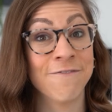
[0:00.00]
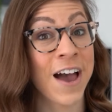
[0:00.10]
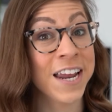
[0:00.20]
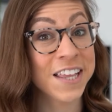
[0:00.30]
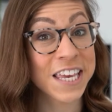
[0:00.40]
And
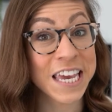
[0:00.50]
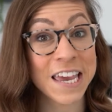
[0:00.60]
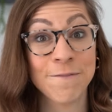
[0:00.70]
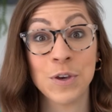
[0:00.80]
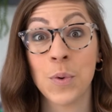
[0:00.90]
finally,
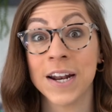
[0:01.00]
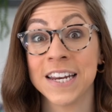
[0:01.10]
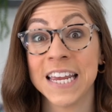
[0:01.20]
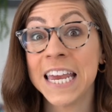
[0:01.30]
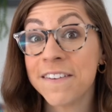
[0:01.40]
if you want
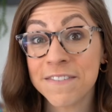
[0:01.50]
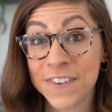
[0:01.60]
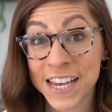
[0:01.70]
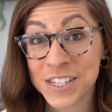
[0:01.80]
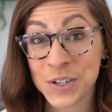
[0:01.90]
an
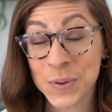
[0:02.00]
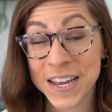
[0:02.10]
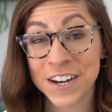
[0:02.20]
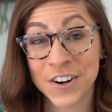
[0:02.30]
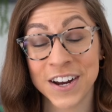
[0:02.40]
even faster
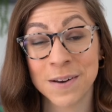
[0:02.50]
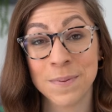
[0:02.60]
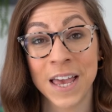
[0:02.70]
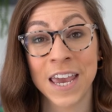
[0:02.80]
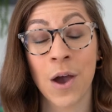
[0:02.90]
way to create a
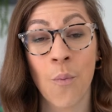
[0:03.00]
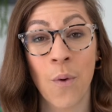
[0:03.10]
blank